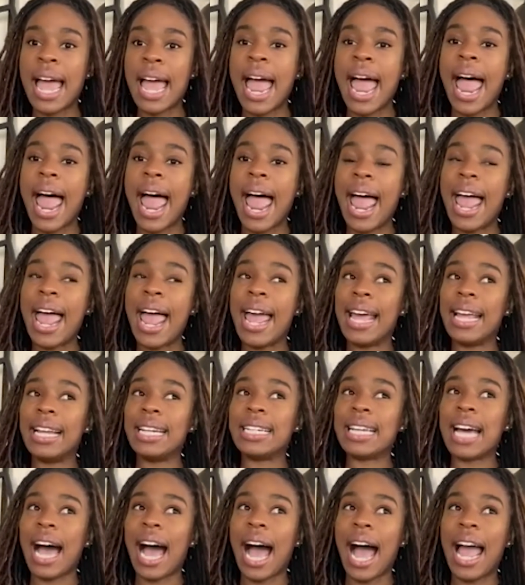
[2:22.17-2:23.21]
And
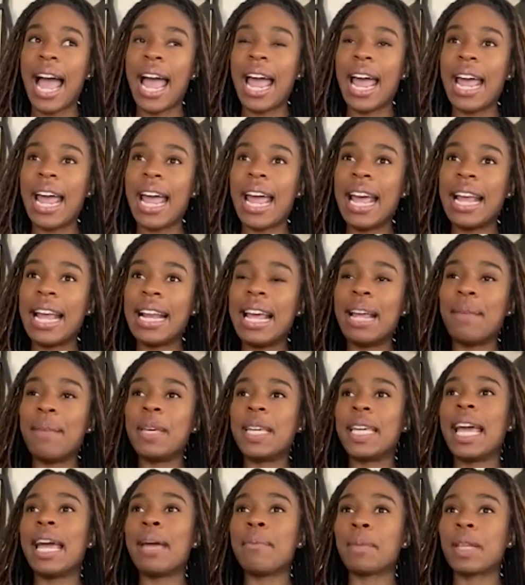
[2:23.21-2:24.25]
it
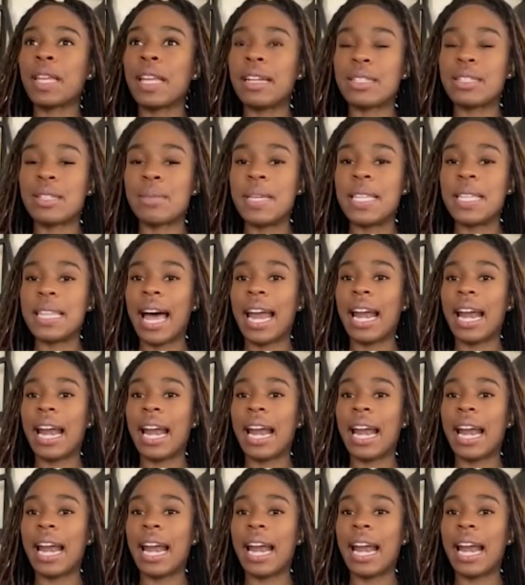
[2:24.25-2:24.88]
became clear to me that